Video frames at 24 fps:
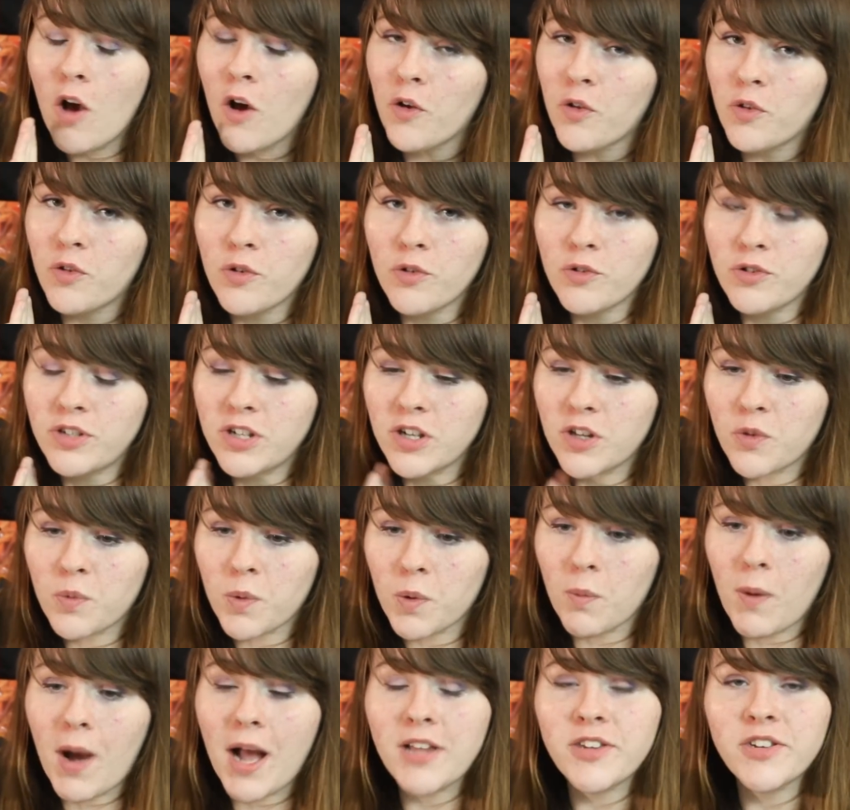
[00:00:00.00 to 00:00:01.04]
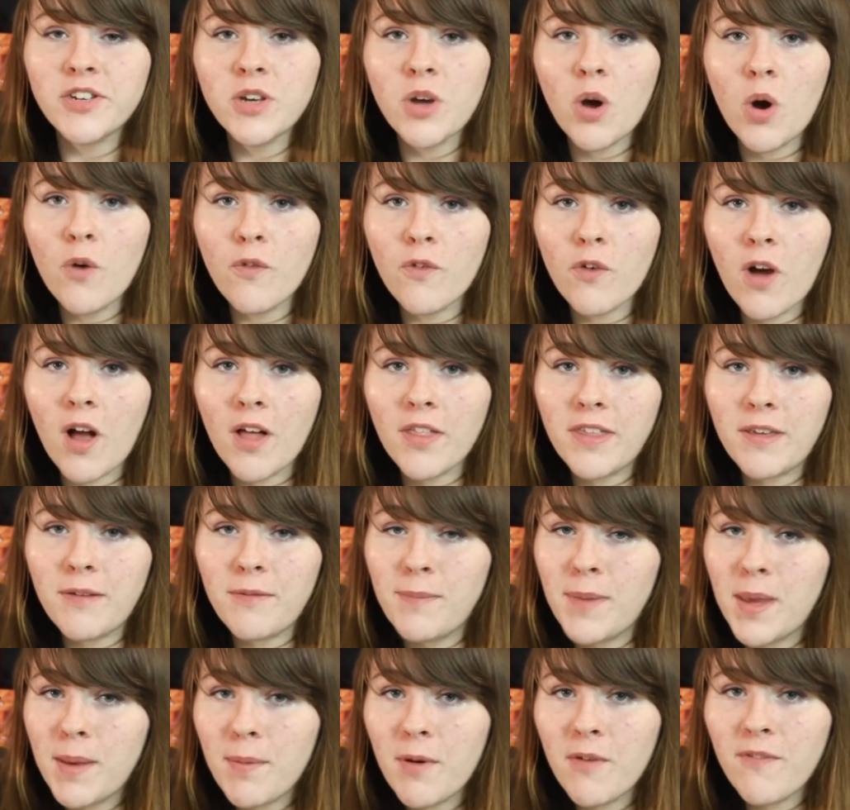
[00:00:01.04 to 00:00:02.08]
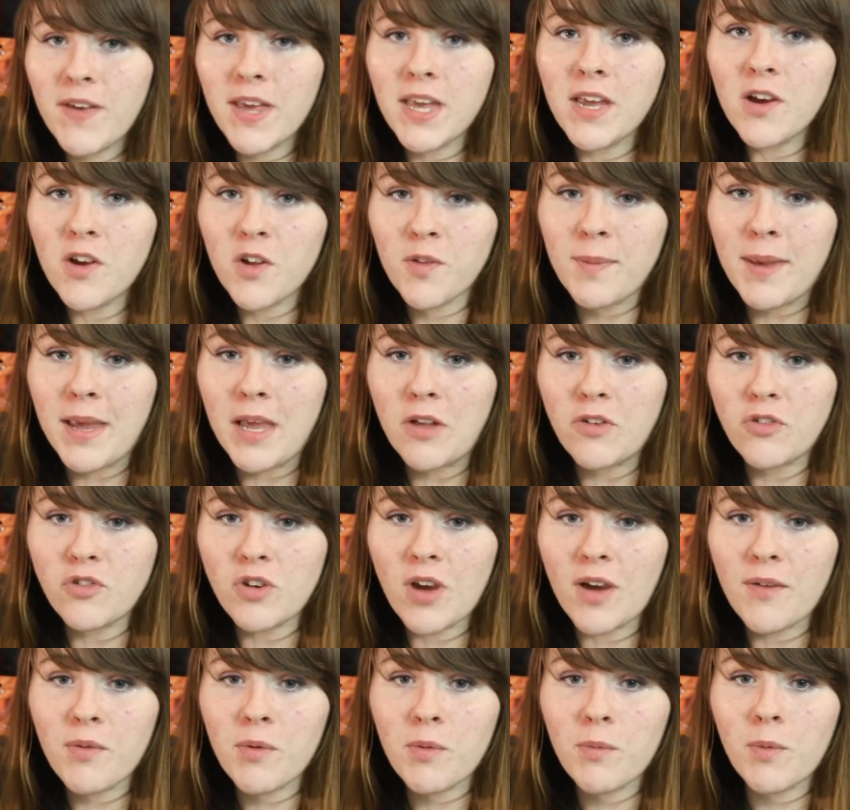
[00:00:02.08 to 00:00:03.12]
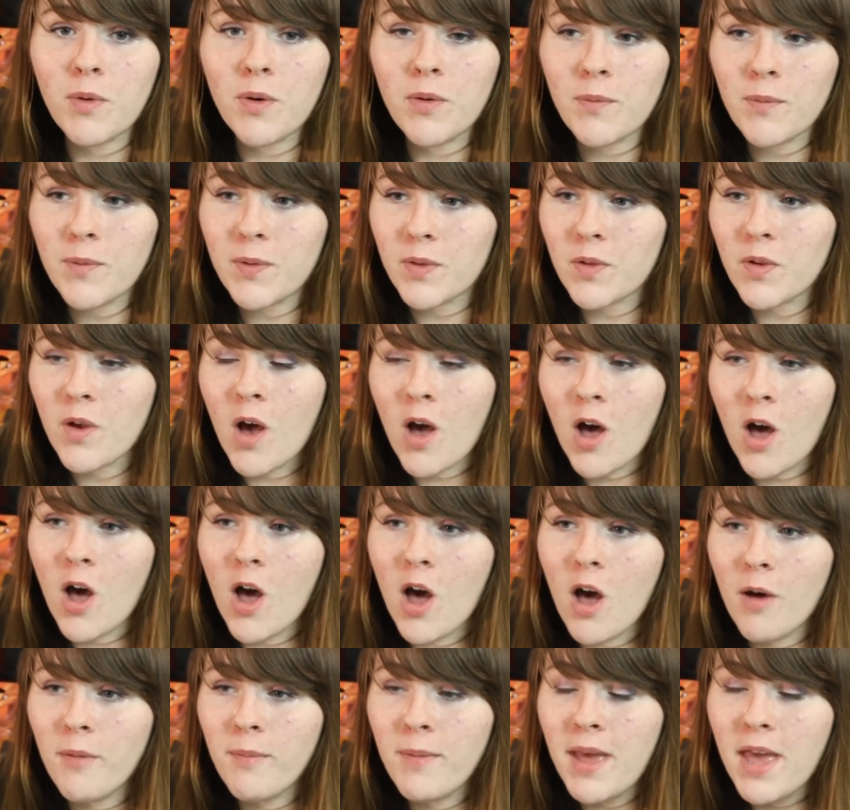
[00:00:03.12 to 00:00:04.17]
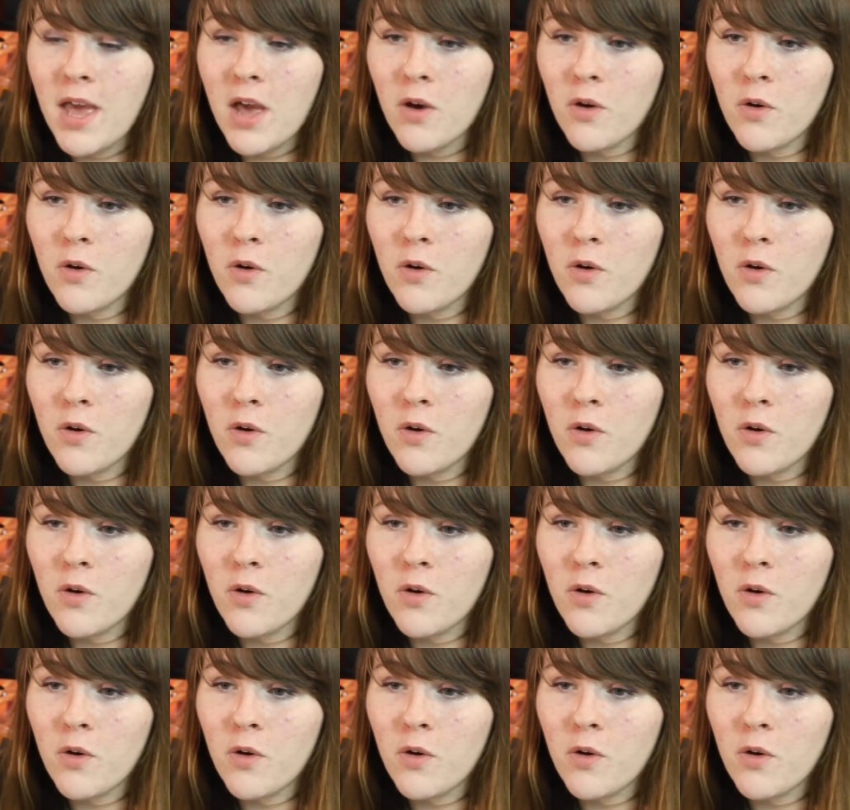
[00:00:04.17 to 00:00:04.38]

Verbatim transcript: Associates were watching over all the Amiibo figures, making sure everyone was calm,